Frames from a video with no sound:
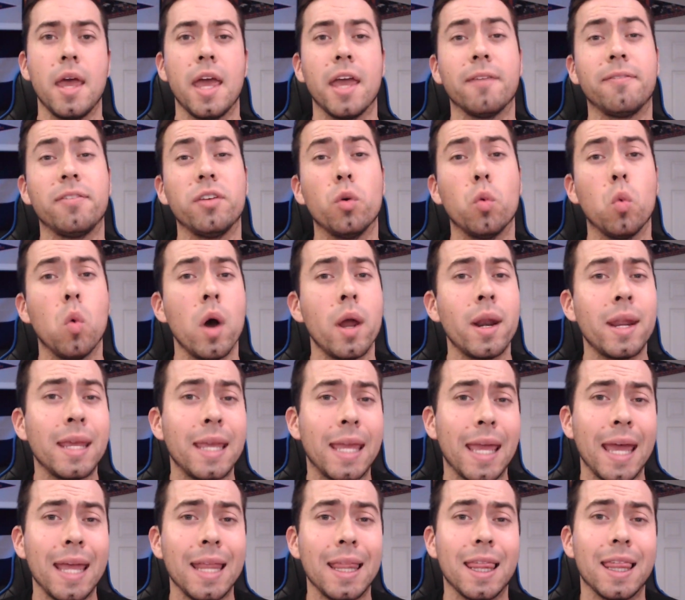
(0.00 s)
If you want to
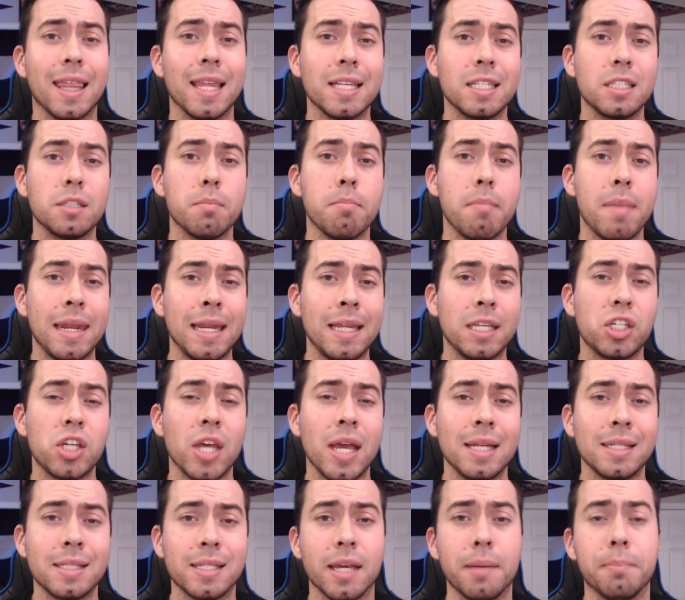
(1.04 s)
get this
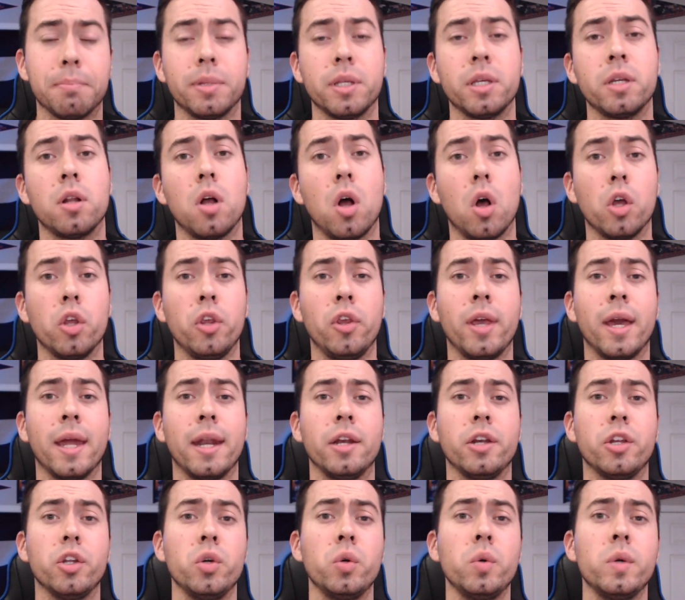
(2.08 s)
ManyChat template, all you got
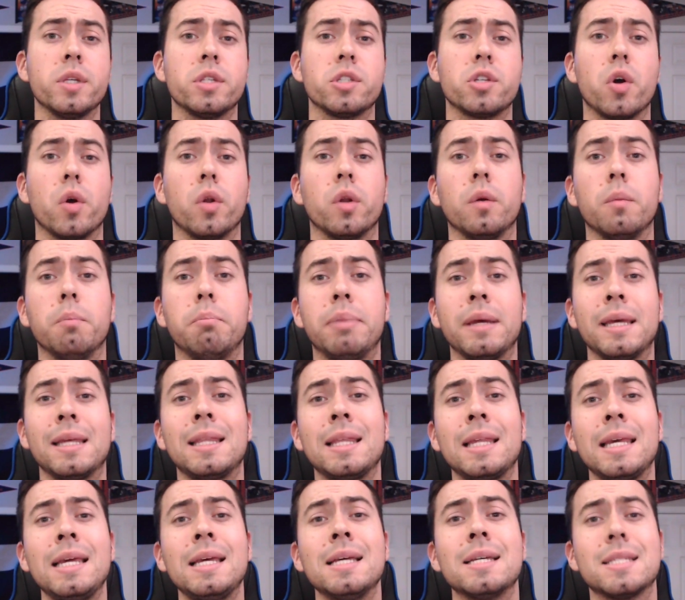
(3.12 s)
to do is go to
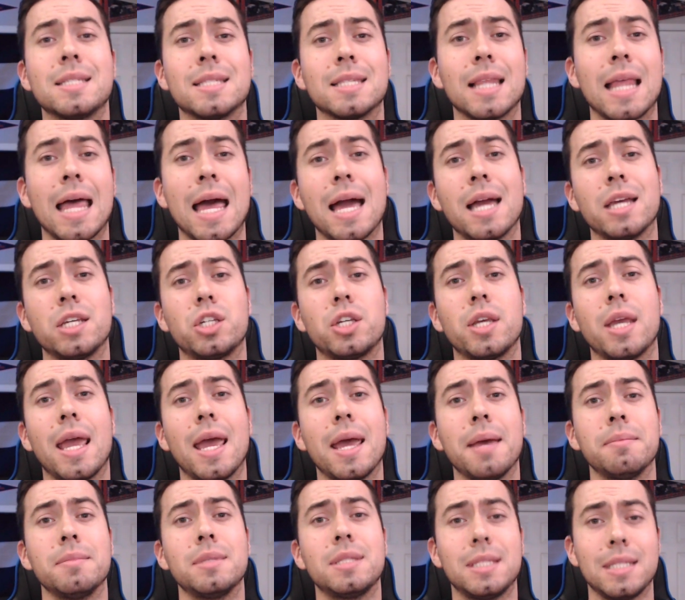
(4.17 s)
bit.ly slash
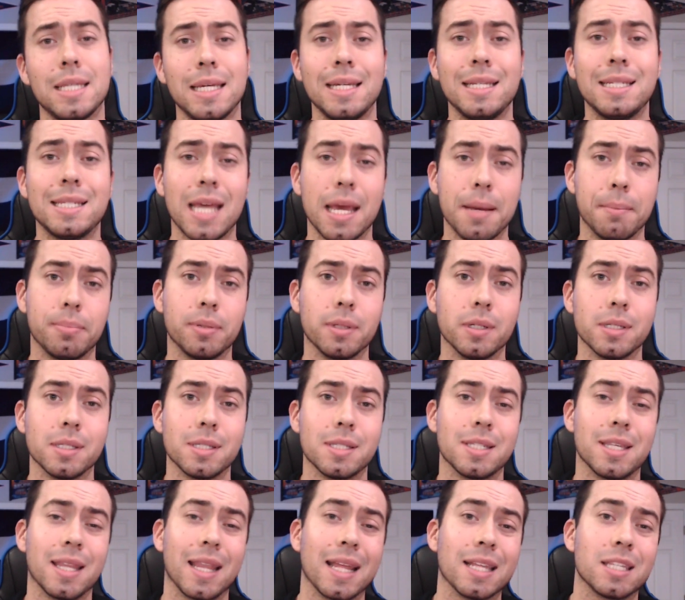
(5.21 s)
MC
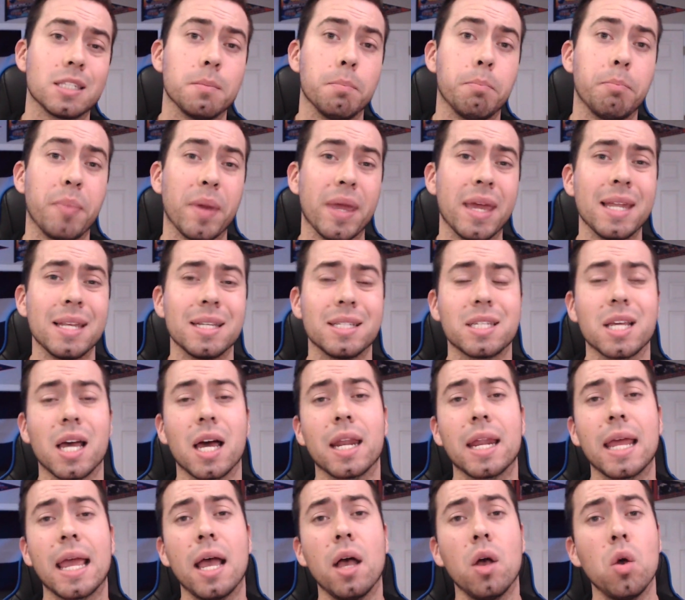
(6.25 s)
templates. That's
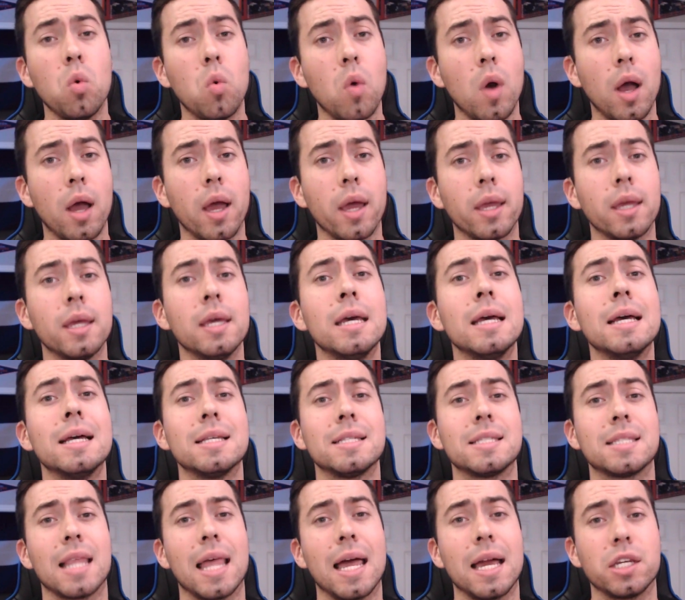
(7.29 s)
bit.ly
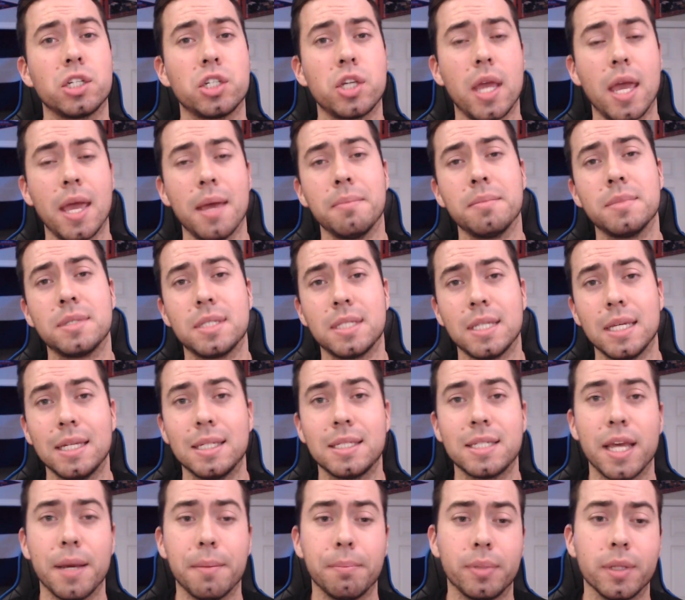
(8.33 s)
slash MC
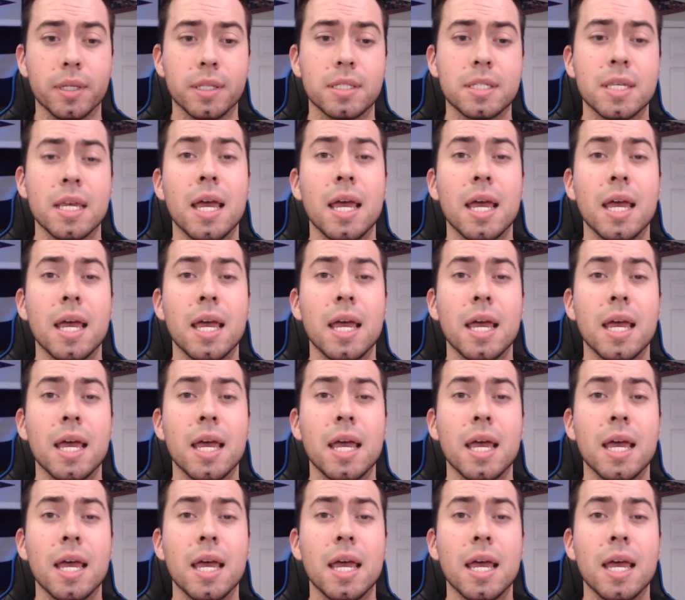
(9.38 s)
templates.